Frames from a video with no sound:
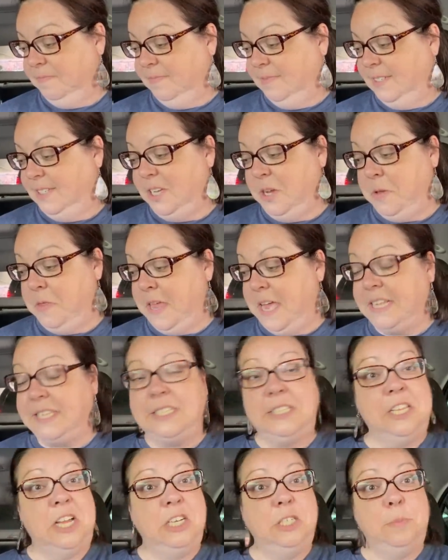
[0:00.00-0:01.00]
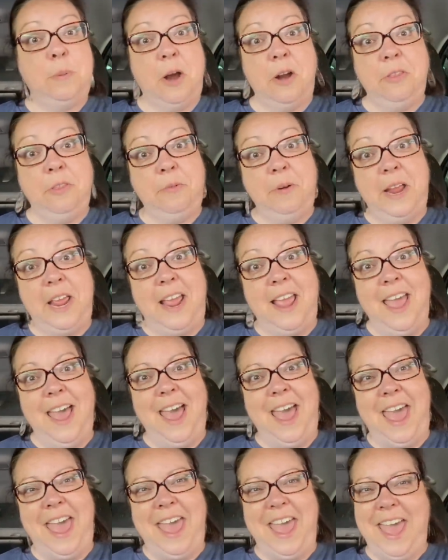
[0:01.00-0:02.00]
So that's lunch part three.
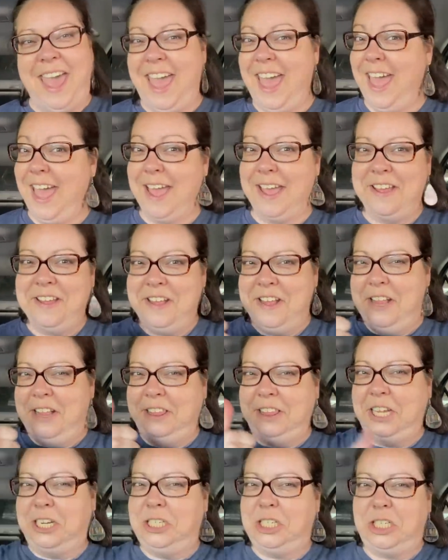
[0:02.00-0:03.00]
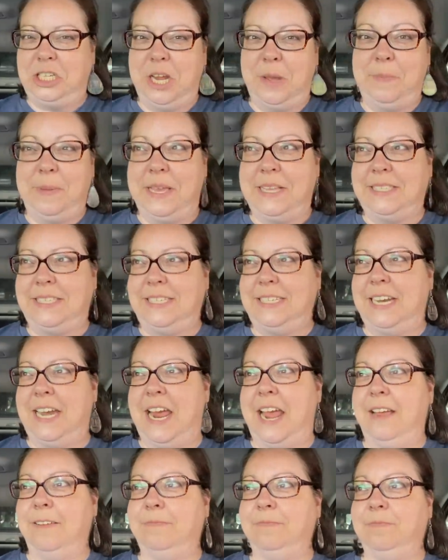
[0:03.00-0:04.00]
Lunch of champions
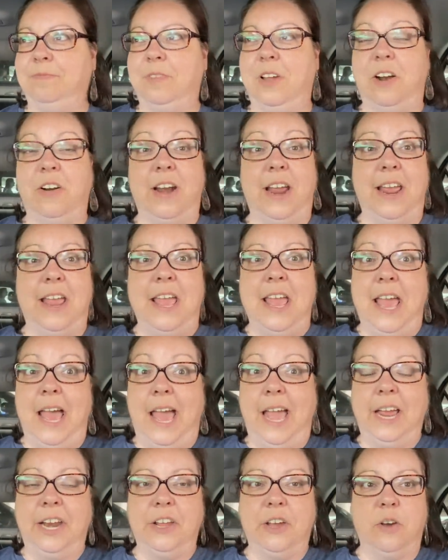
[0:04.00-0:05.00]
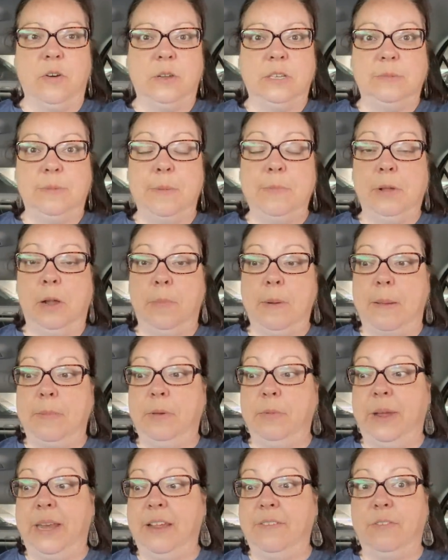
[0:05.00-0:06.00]
today. All right, I gotta go because people are
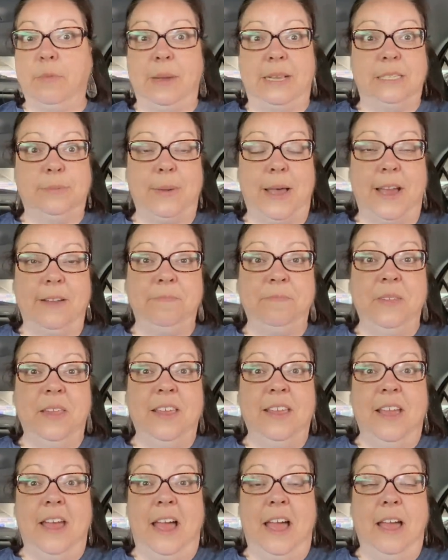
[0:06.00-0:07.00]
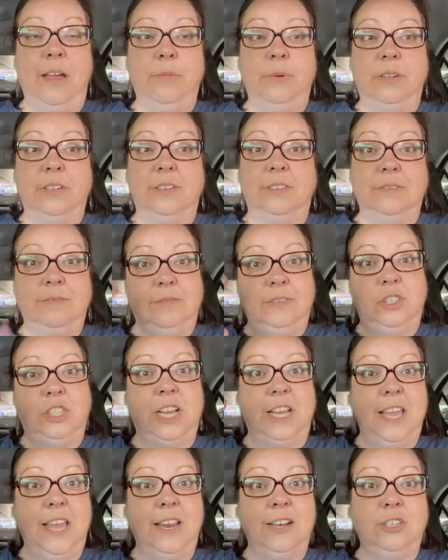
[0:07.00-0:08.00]
probably waiting for my spot. I will
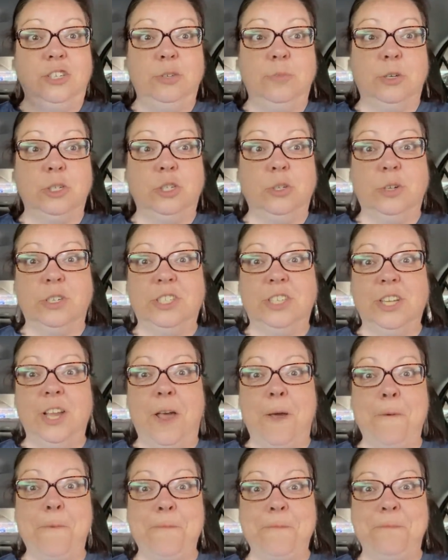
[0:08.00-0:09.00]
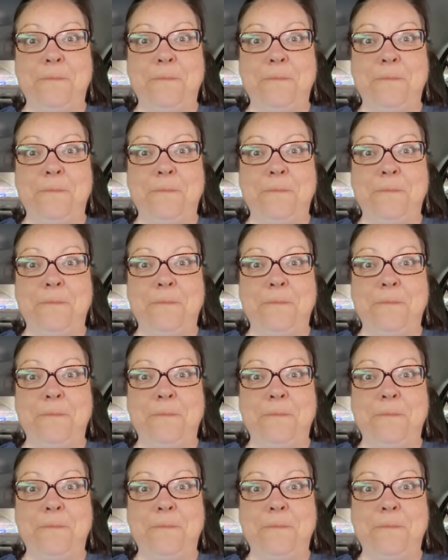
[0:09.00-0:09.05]
check in. Two more stores to go.